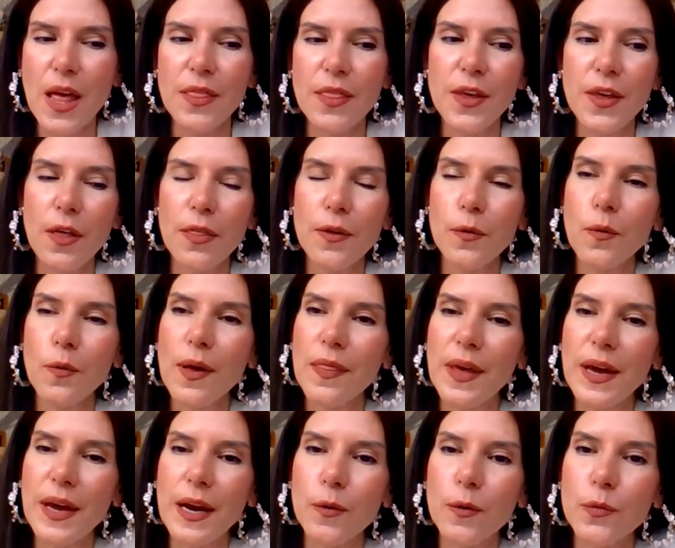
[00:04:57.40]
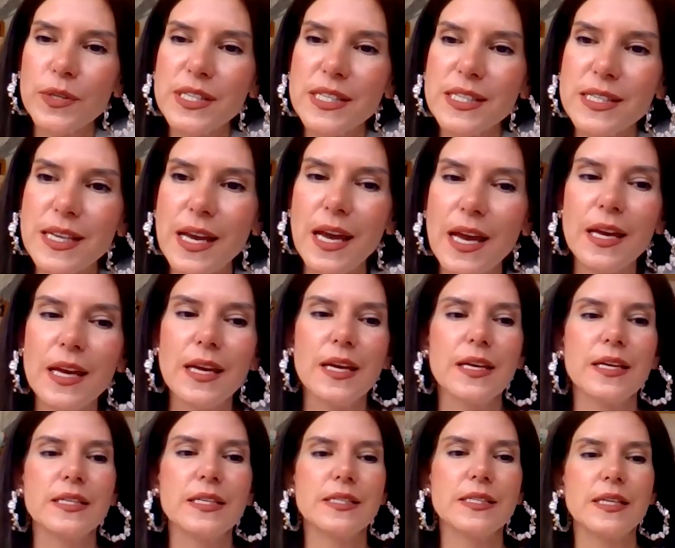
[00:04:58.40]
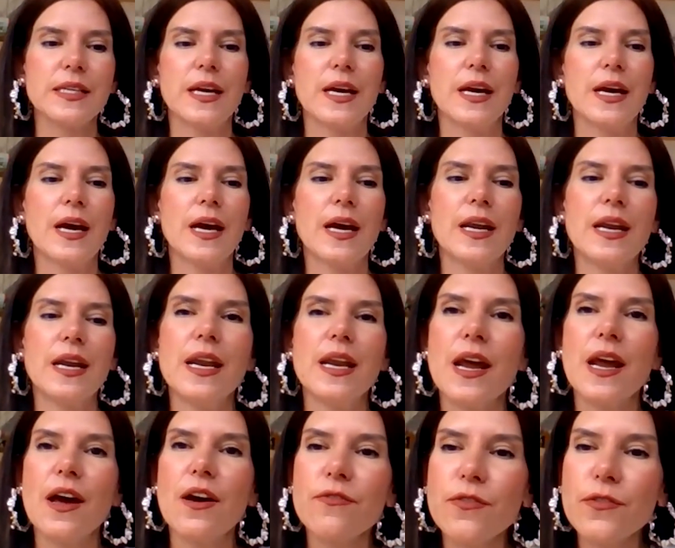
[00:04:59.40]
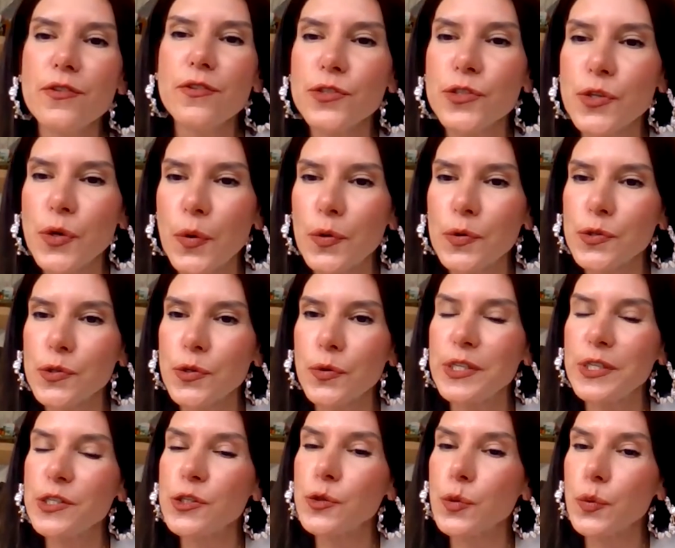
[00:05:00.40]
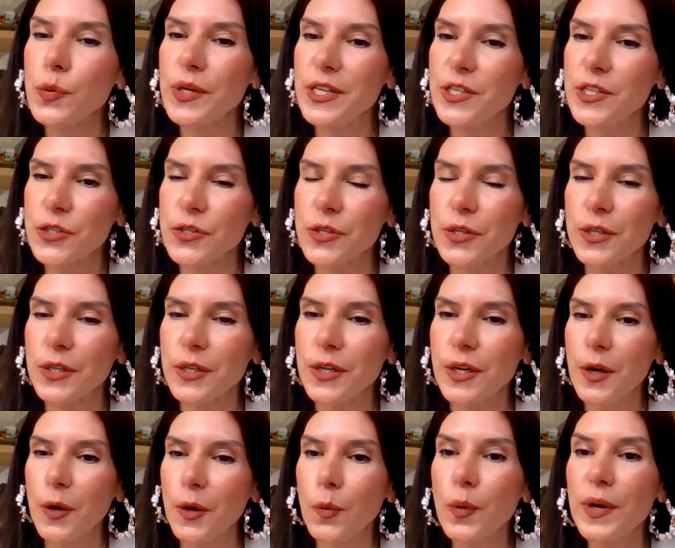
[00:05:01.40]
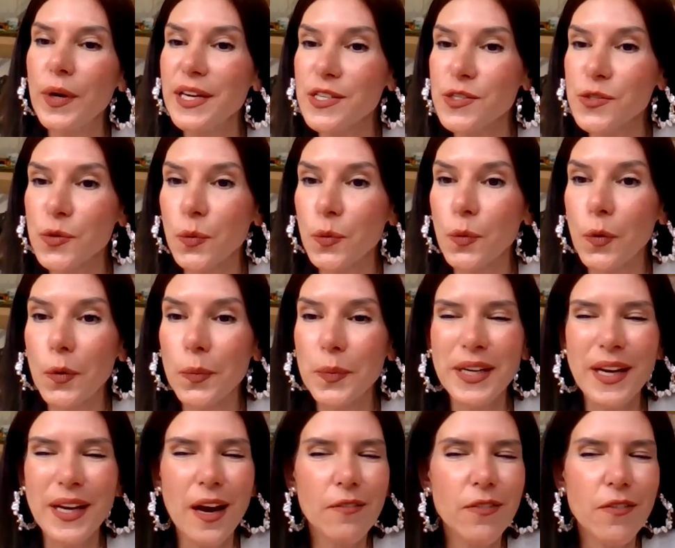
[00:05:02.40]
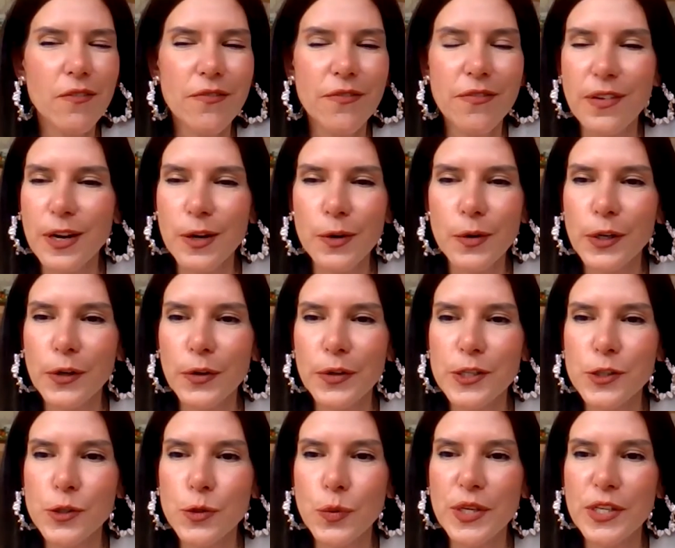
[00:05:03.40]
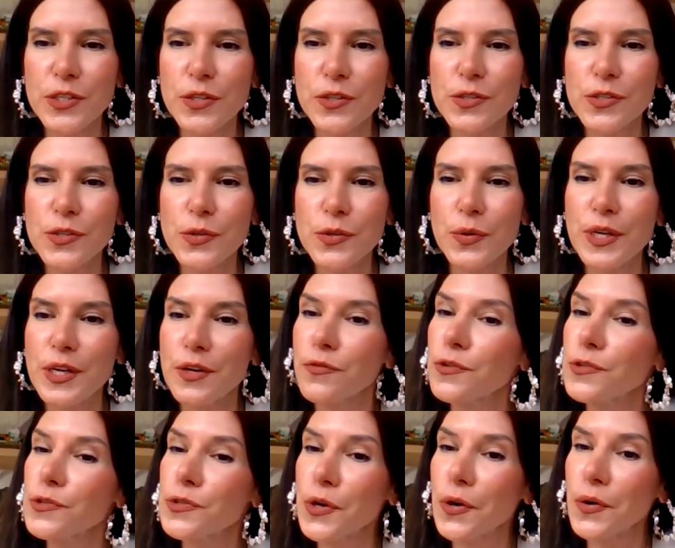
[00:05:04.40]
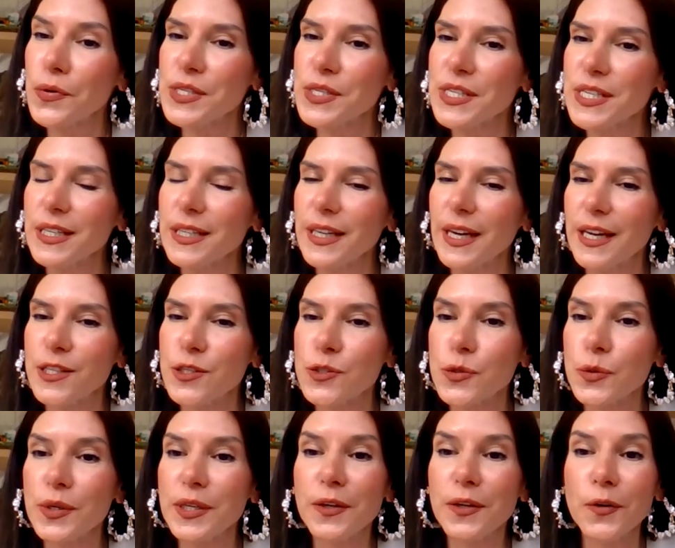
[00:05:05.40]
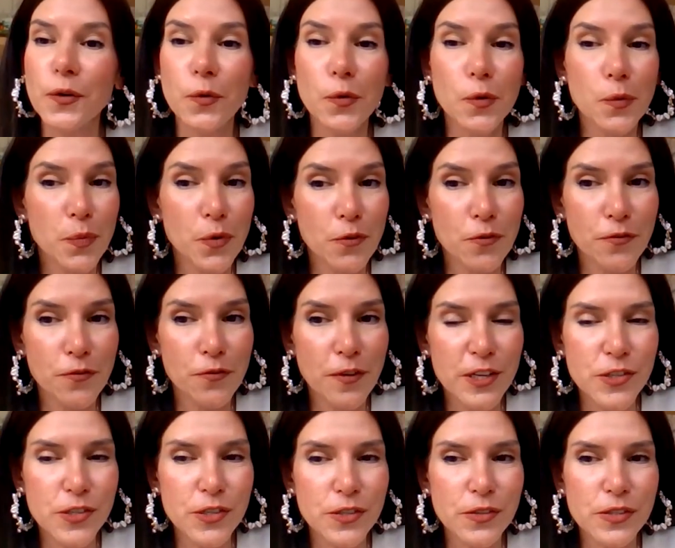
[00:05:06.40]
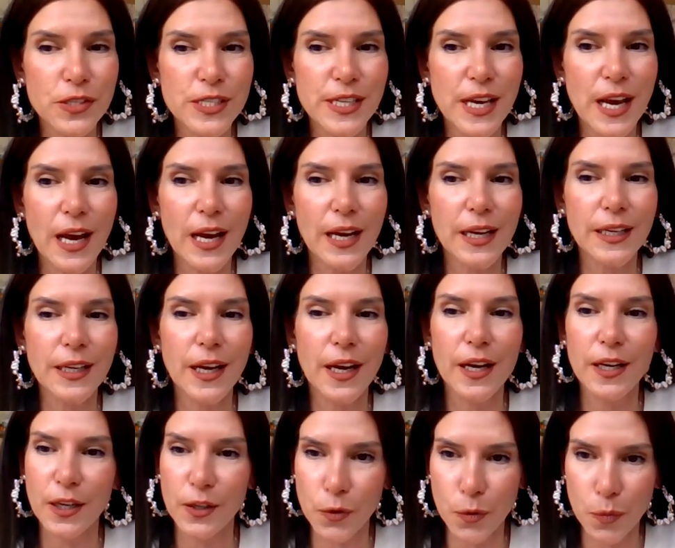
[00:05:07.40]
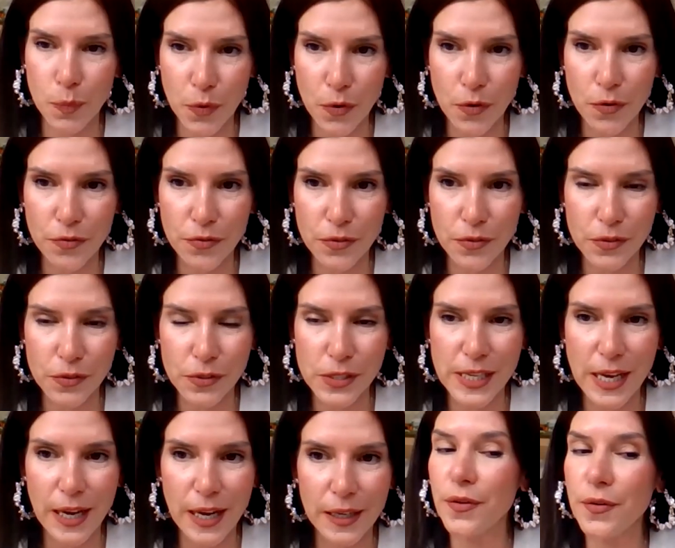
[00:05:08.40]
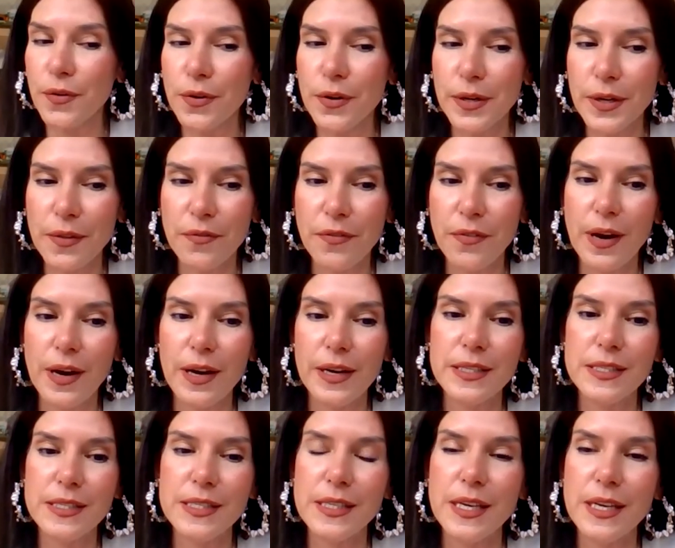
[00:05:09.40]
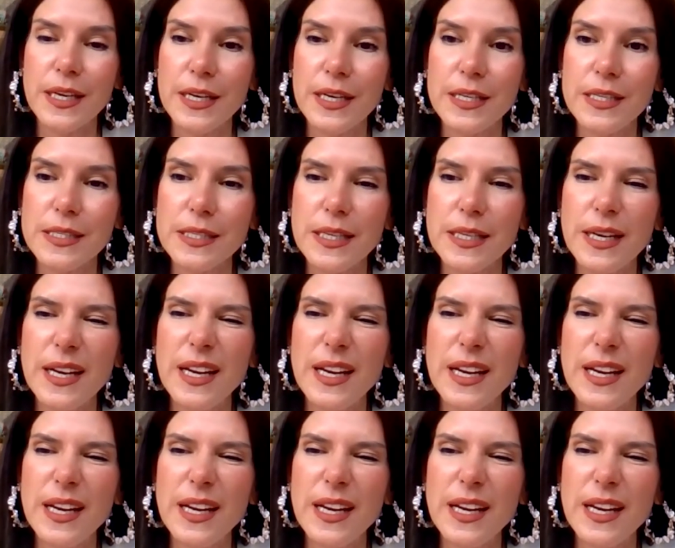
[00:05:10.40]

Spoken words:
The other one that I would say is never toast your intuition. we as a woman have a very good intuition. So never toss it and do it on your professional side and on your personal side. Third advice is